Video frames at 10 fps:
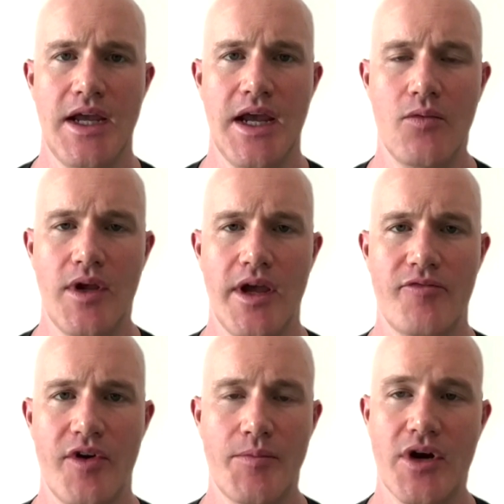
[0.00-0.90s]
and we
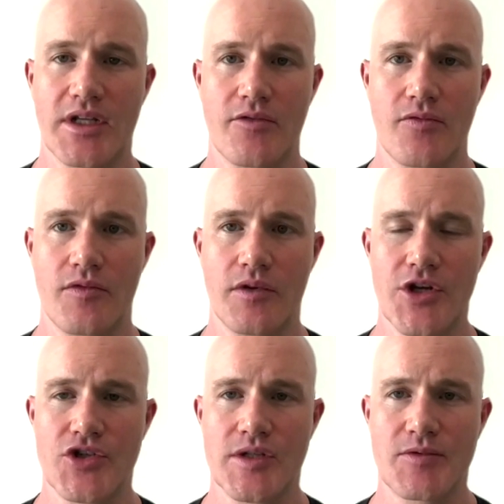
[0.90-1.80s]
have very productive
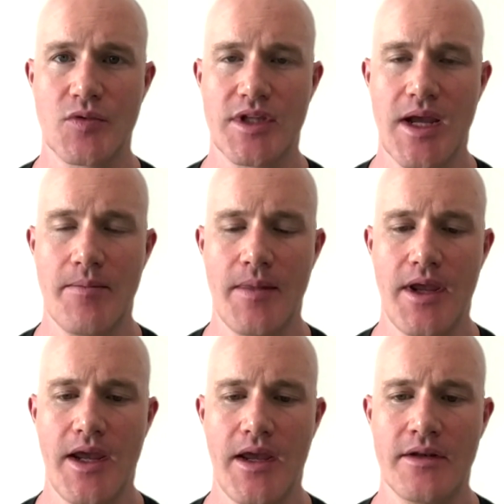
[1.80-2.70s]
relationships with them.
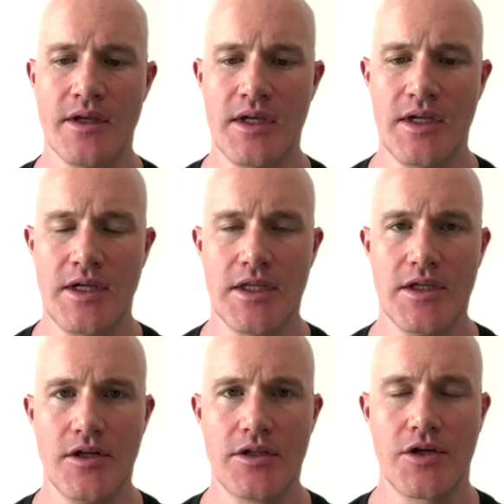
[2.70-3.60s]
And
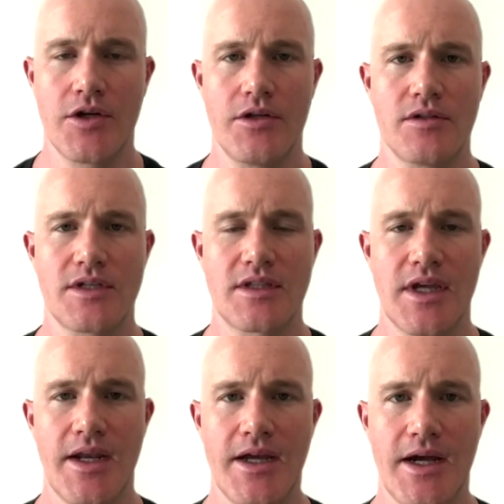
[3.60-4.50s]
you know, the good news is
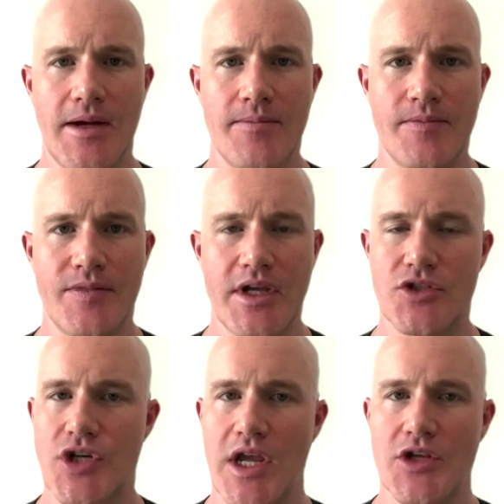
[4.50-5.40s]
that
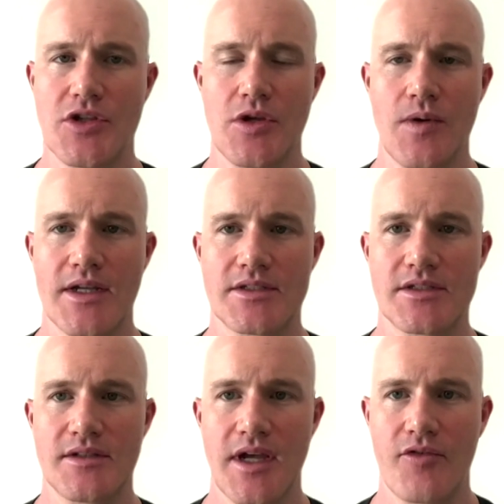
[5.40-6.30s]
things change in the
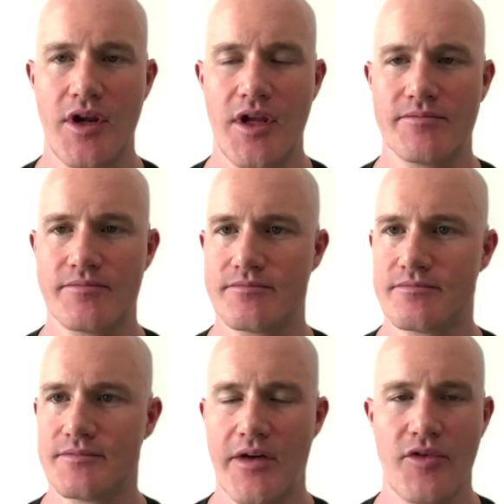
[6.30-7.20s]
U.S. every
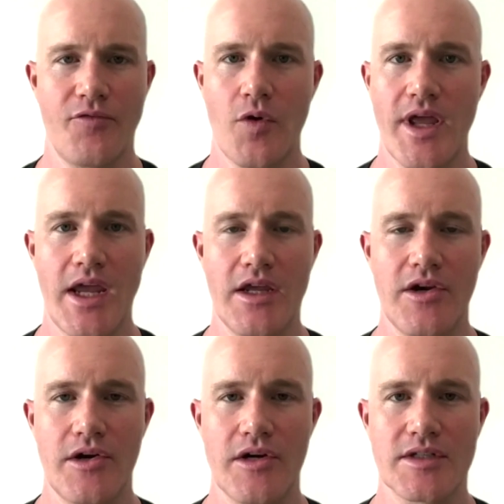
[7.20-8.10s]
4 to 8
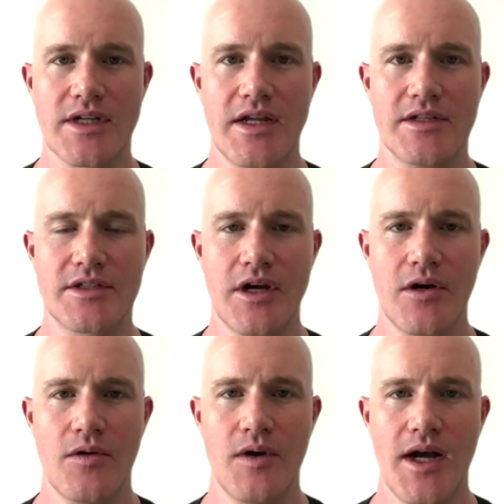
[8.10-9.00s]
years, and
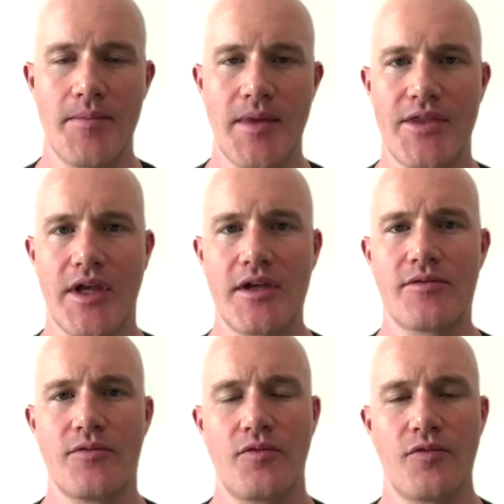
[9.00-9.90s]
so I
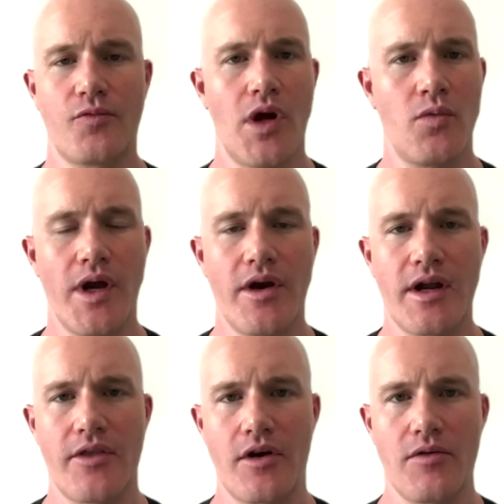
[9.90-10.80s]
think one way or
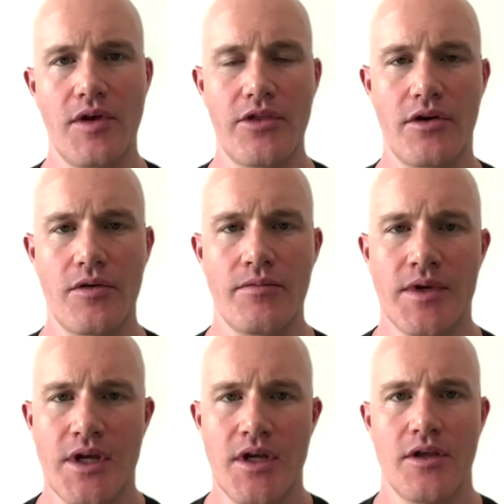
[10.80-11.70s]
another, either
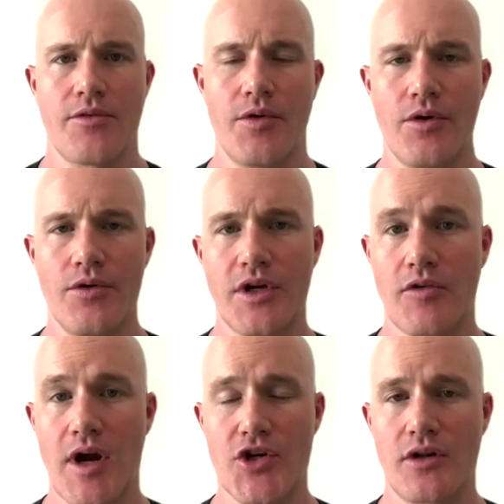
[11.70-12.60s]
through
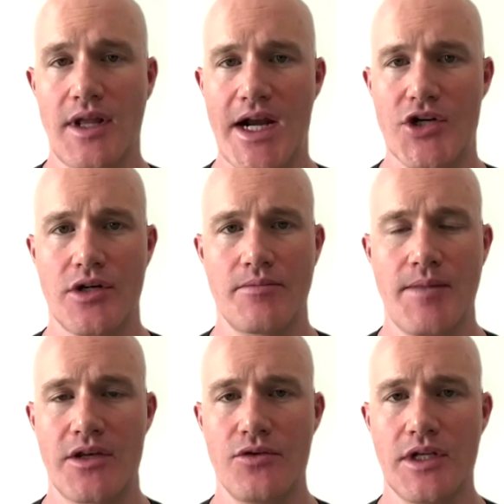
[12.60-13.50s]
congressional action to
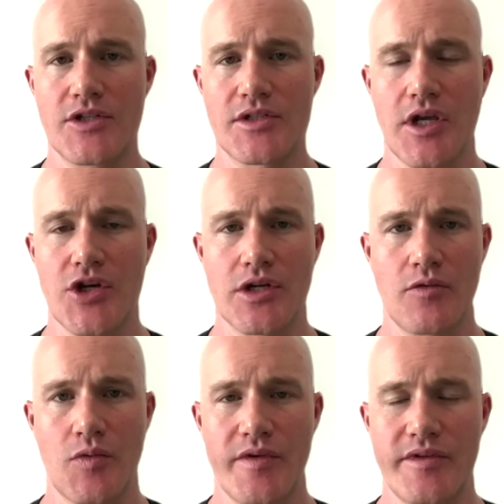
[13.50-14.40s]
make new legislation,
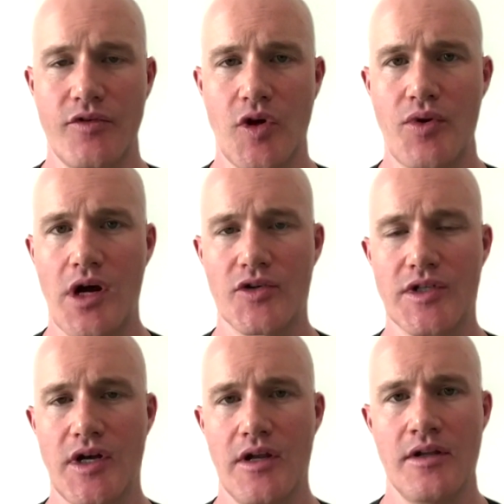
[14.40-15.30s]
which we've seen good progress
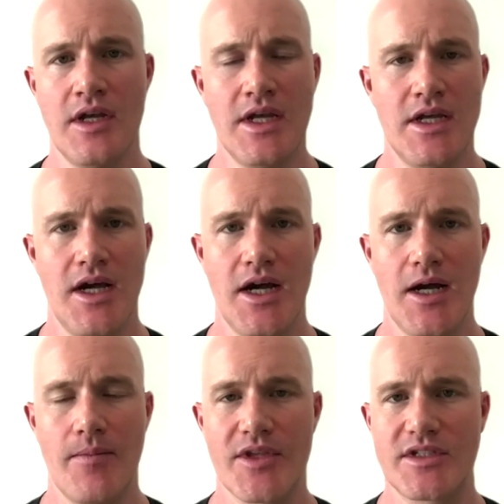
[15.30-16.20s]
on,
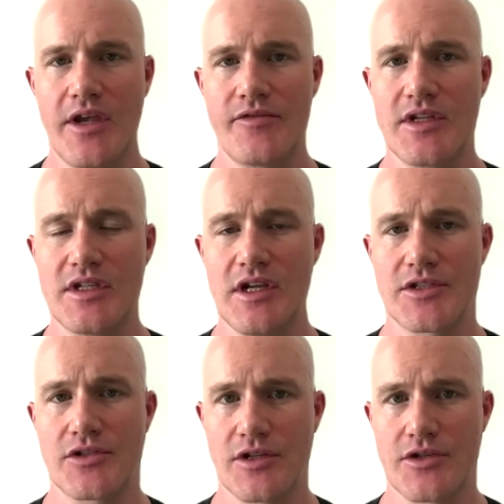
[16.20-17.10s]
the
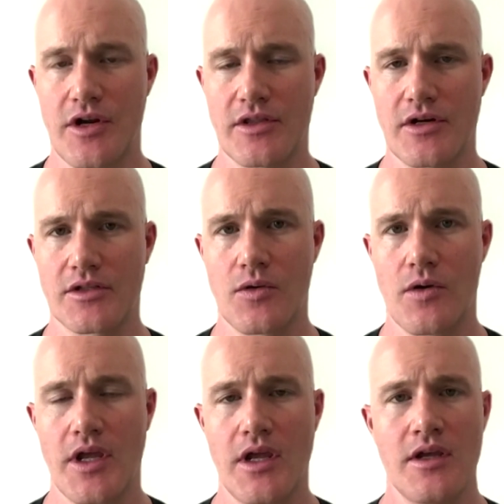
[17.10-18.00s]
CFTC asserting their
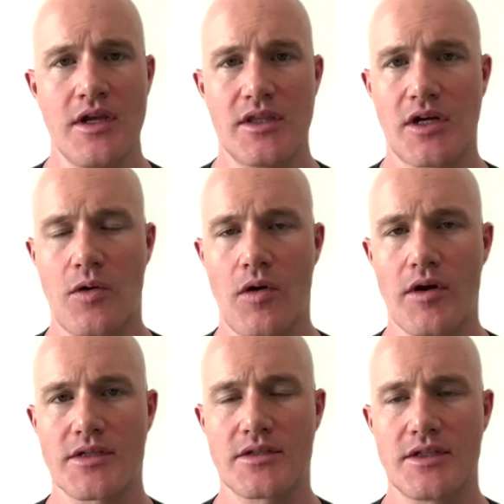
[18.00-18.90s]
authority, the
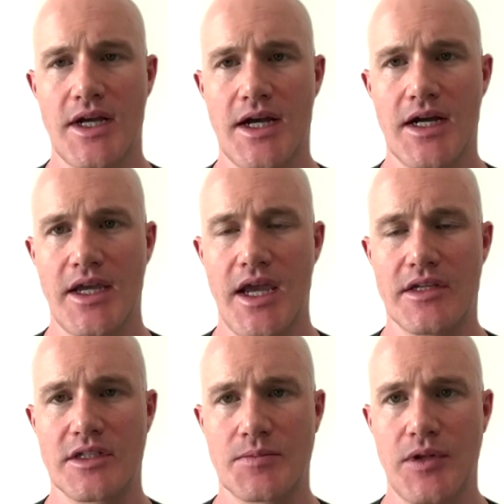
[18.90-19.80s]
courts
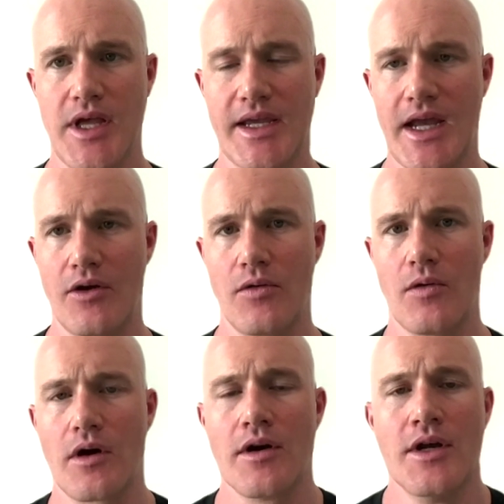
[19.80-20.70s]
case that's playing out,
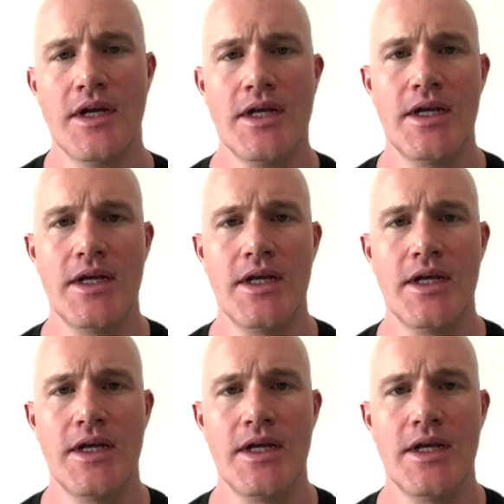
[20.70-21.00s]
or